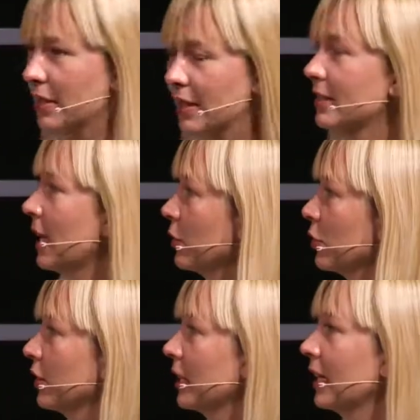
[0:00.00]
is
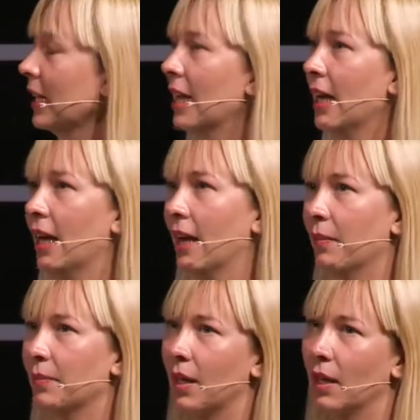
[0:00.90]
essentially
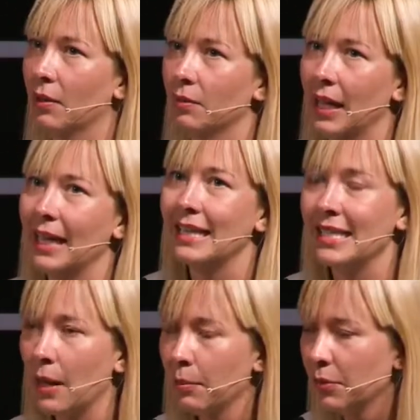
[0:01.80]
an
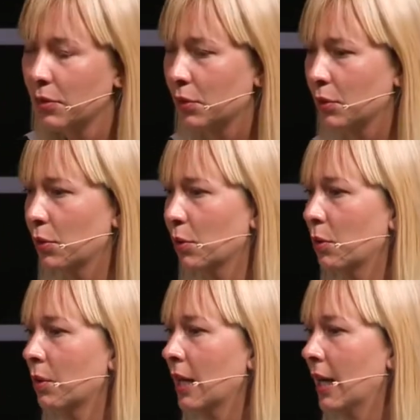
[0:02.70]
attempt
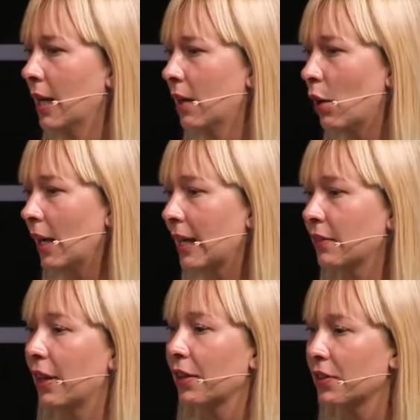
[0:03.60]
to collect
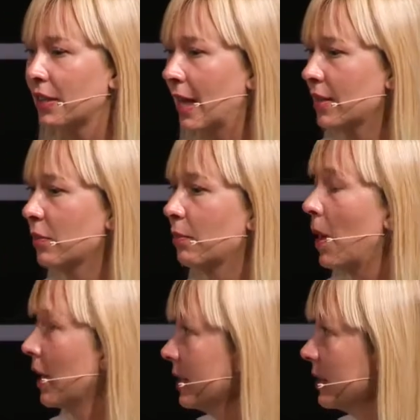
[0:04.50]
various kinds of
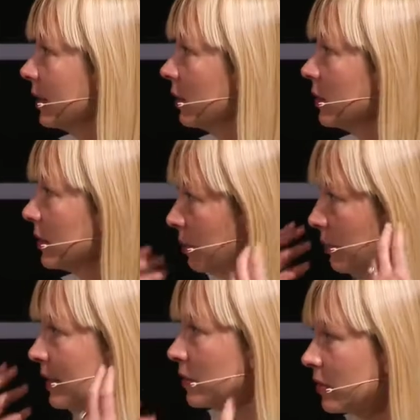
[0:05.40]
body signals and
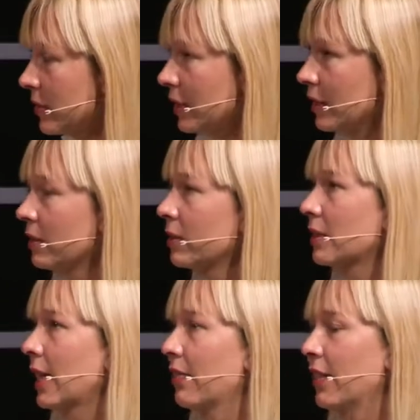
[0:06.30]
mental
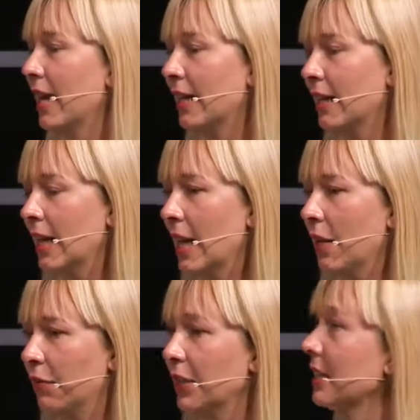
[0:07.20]
signals and then
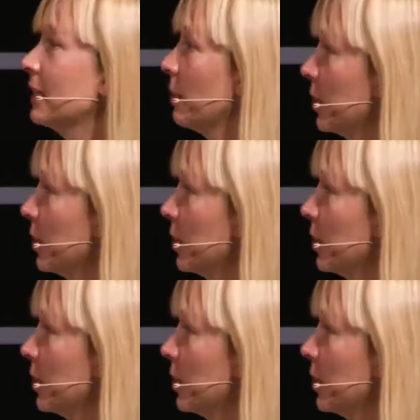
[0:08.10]
feed the